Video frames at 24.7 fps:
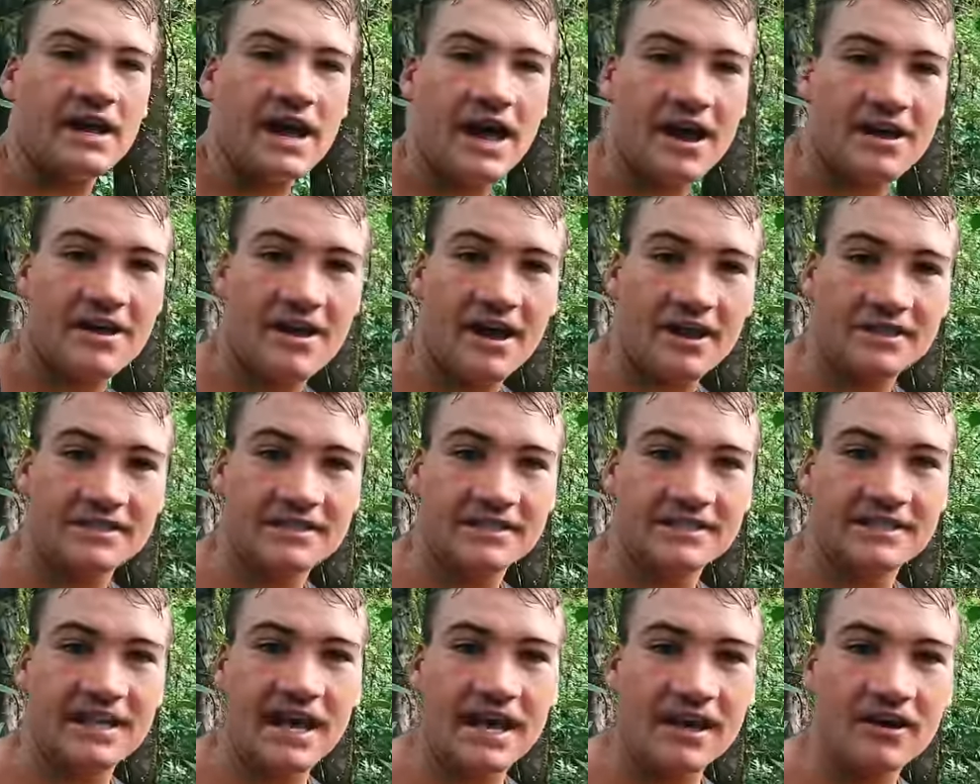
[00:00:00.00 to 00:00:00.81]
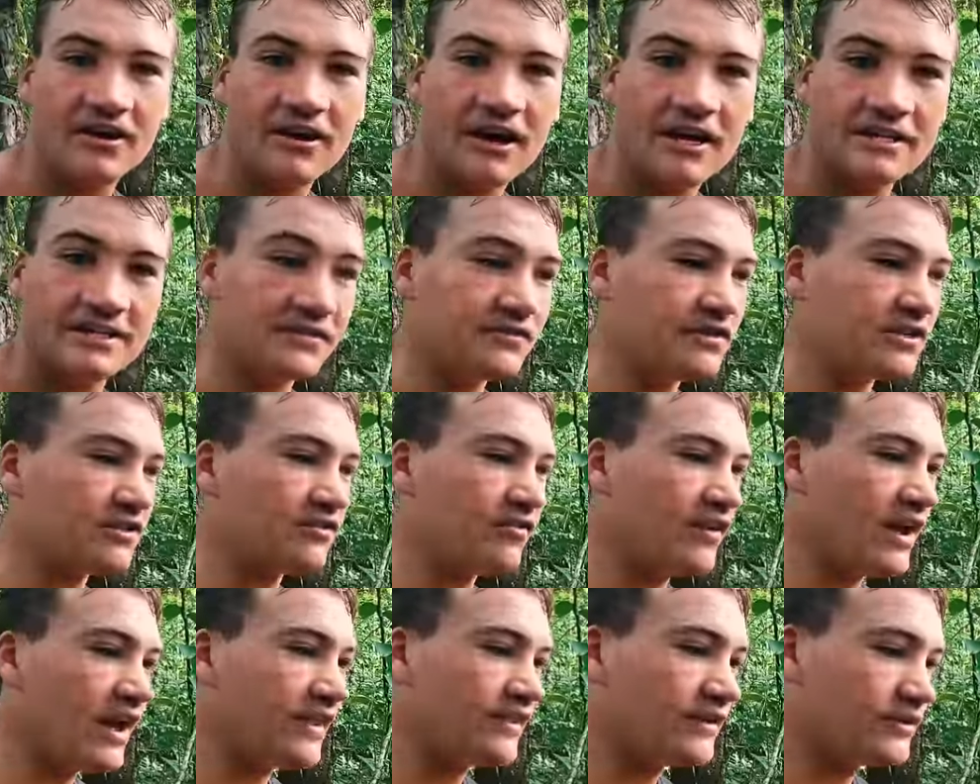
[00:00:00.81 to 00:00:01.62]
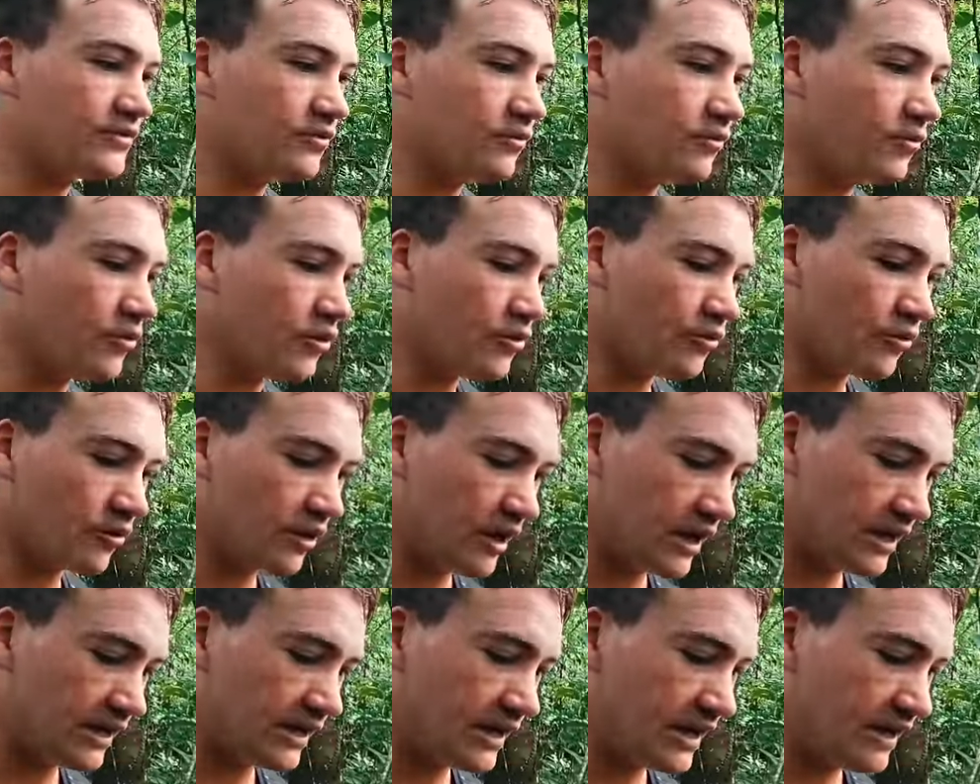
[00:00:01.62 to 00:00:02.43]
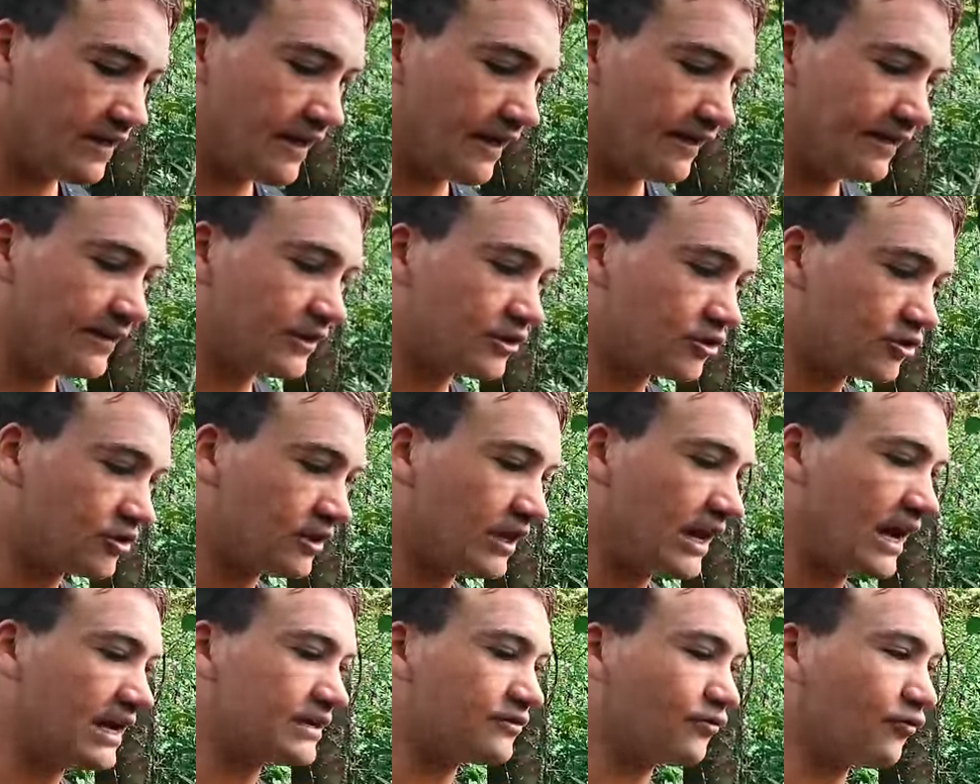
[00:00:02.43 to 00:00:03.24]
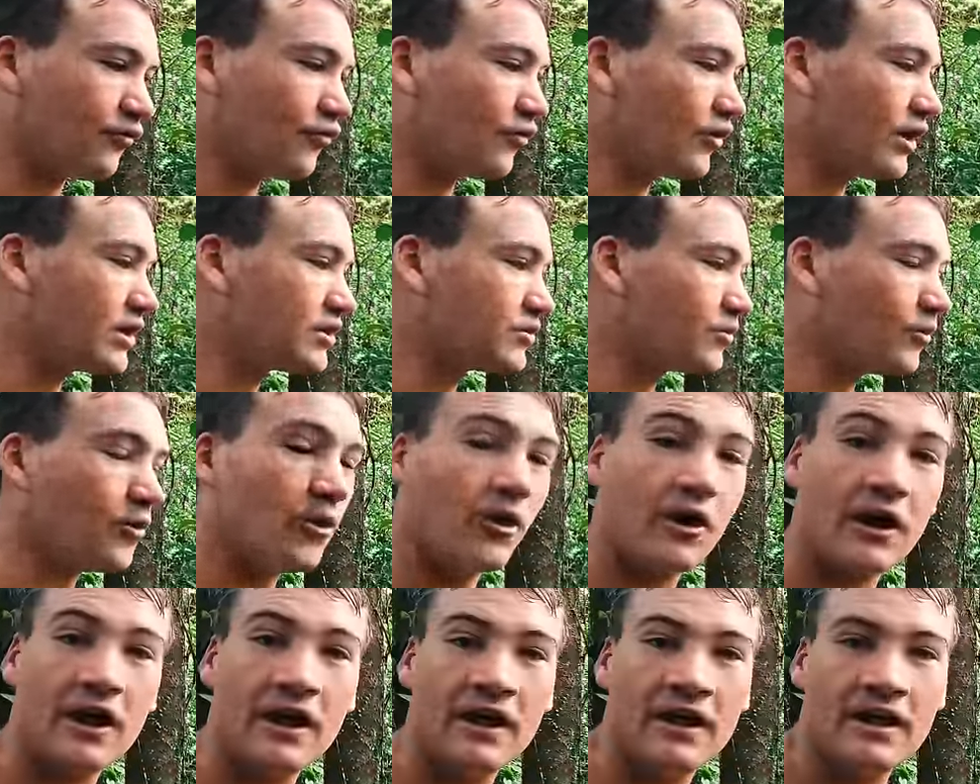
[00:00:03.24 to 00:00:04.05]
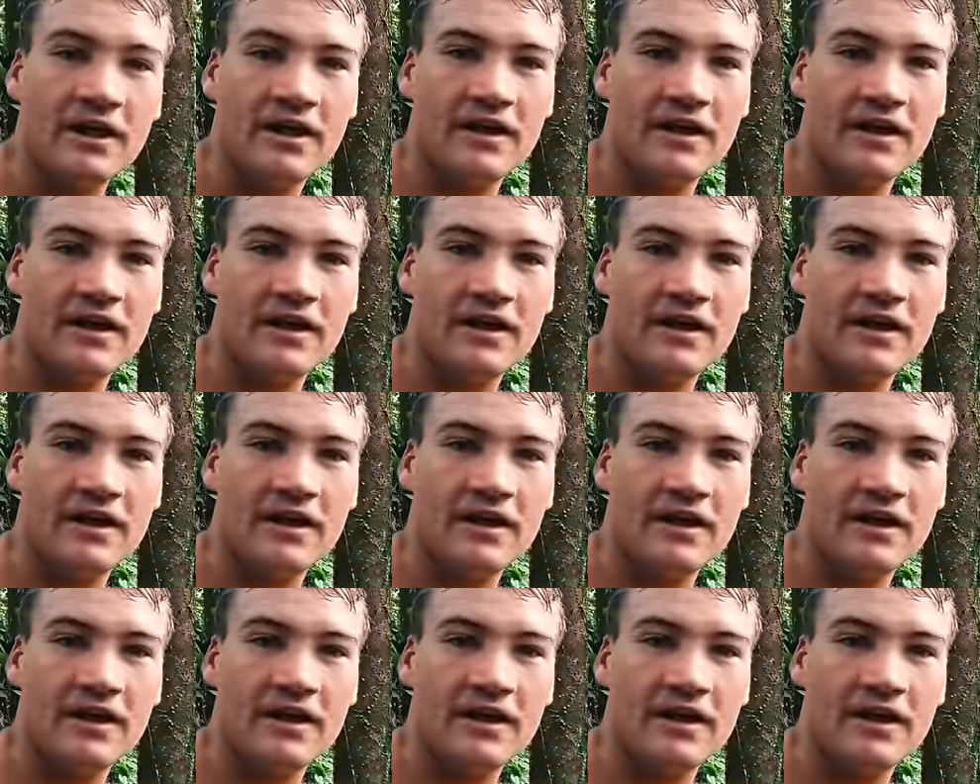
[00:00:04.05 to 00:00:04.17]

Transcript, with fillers: How nuts is that, guys? They've just found this root right here that literally has fresh water